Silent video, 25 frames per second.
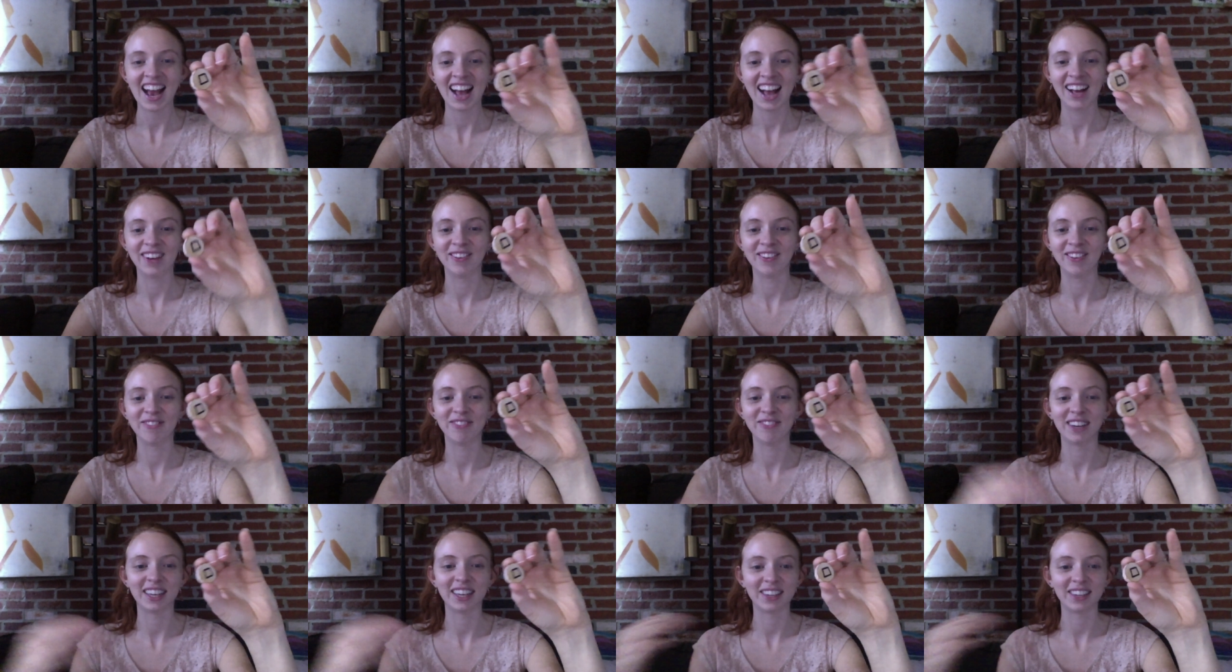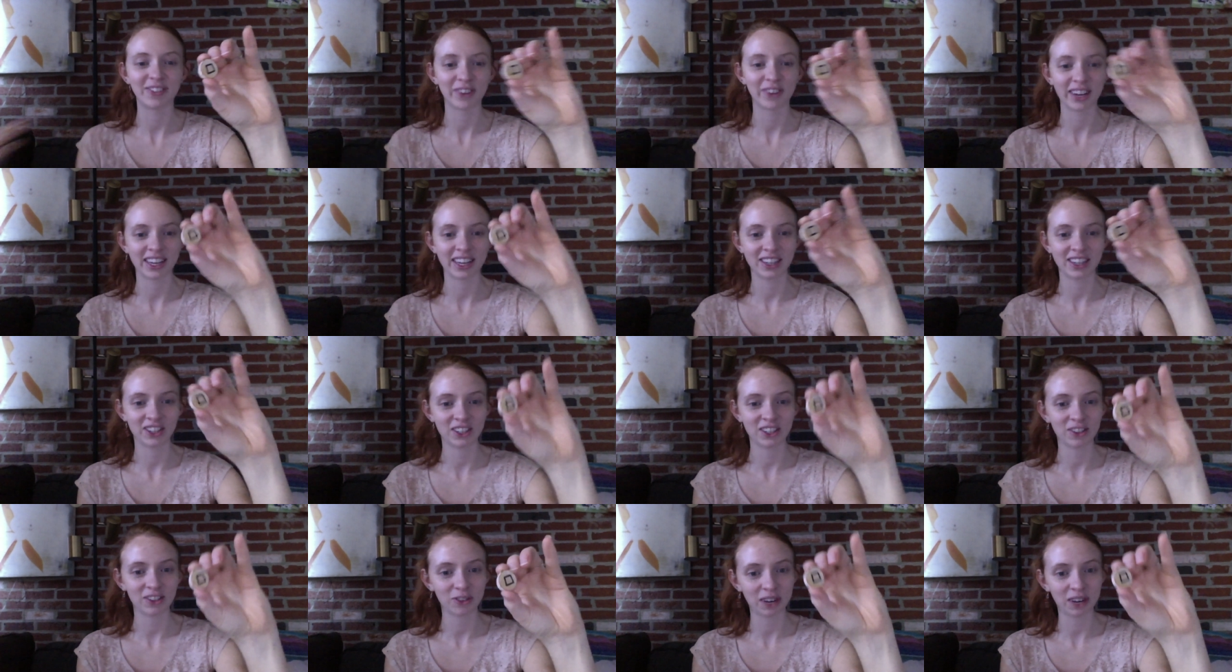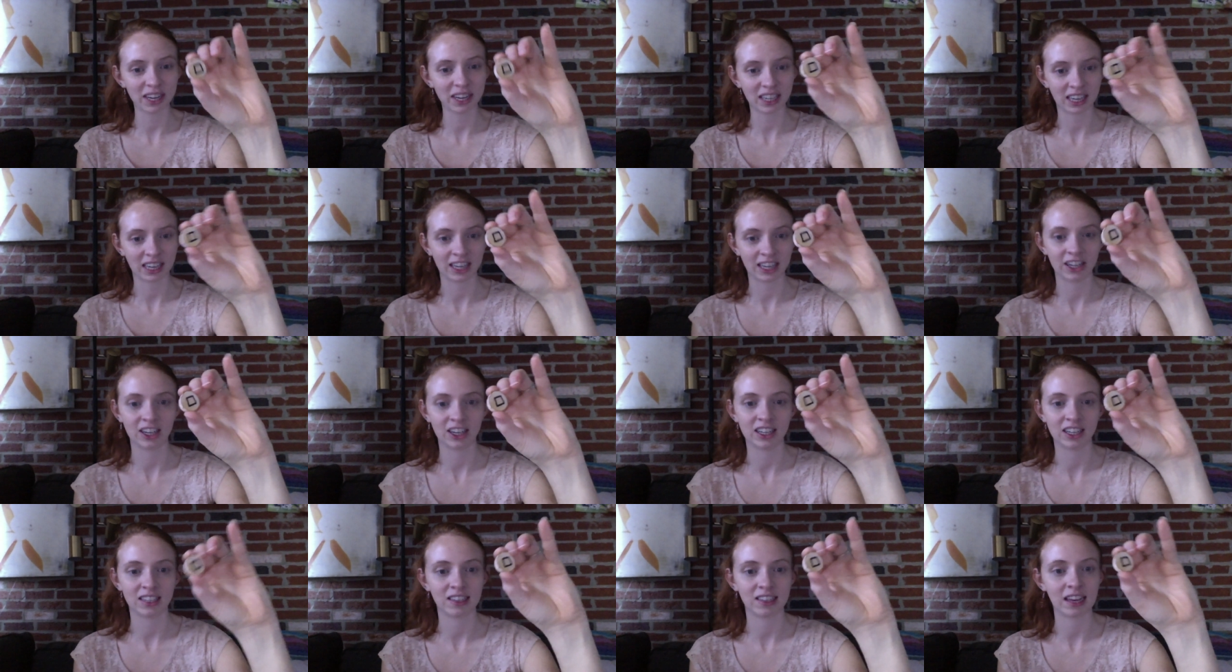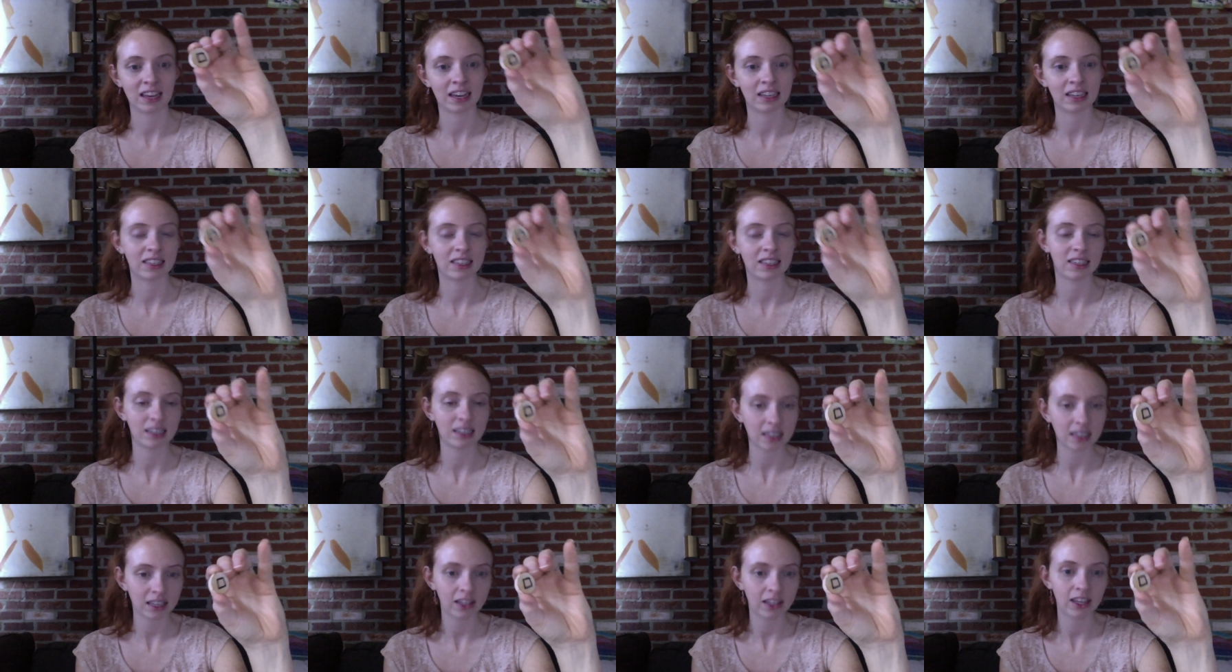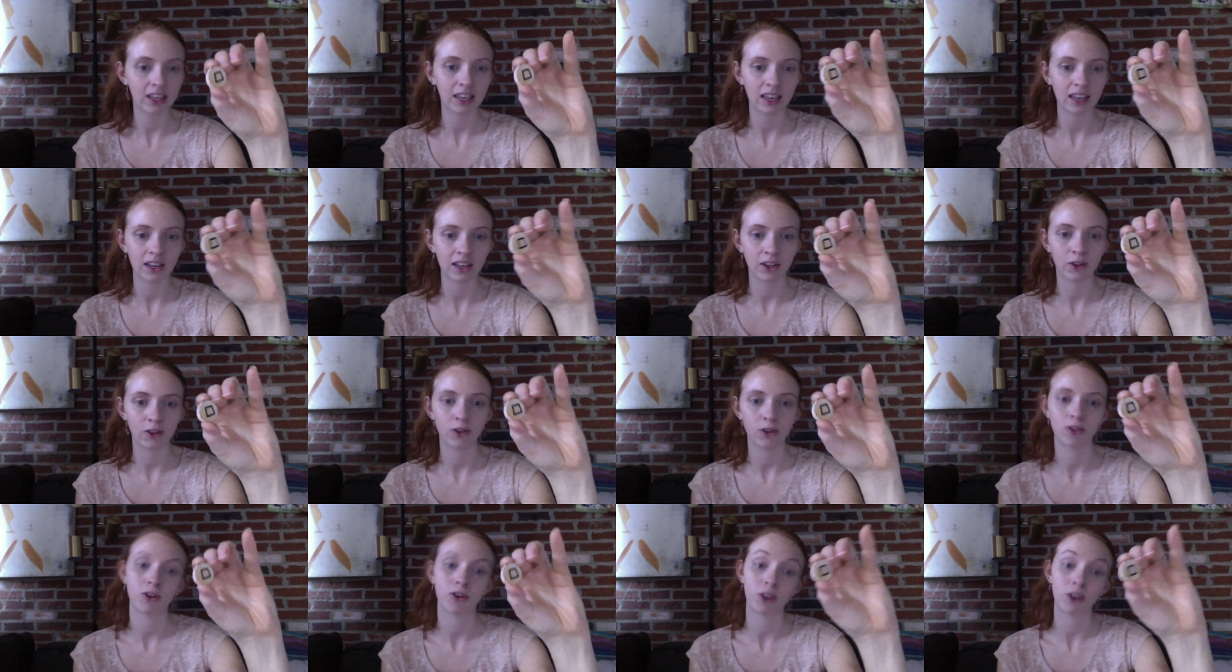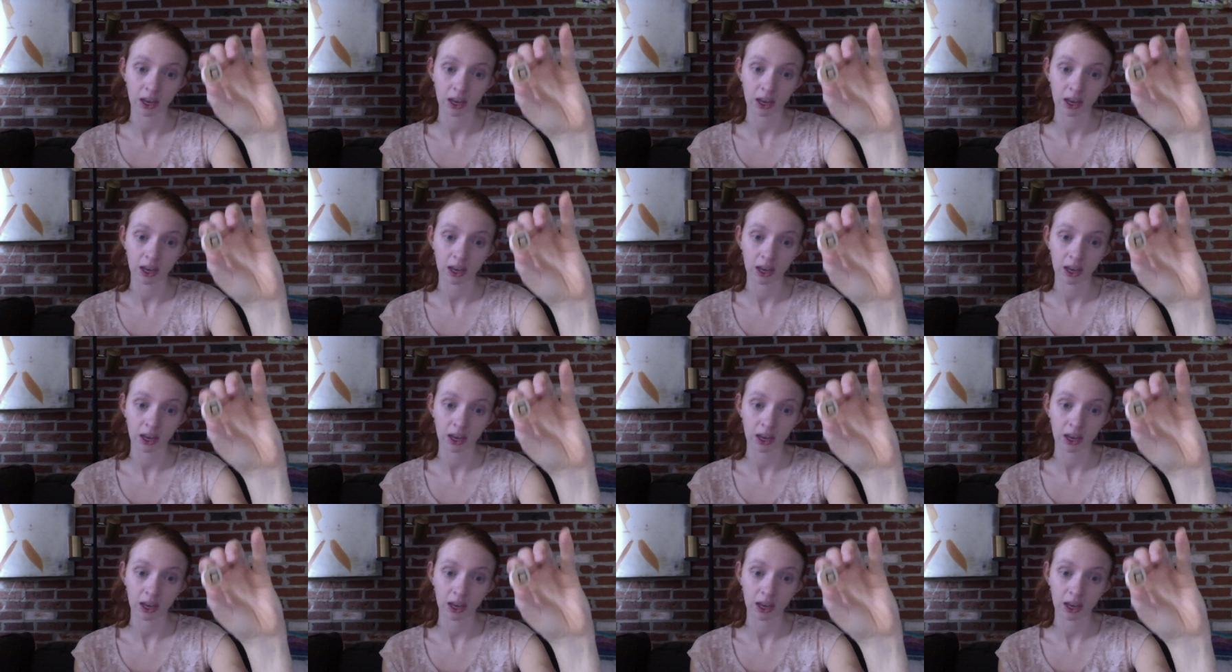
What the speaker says: But what she's written here is that it's Ing, Inguz,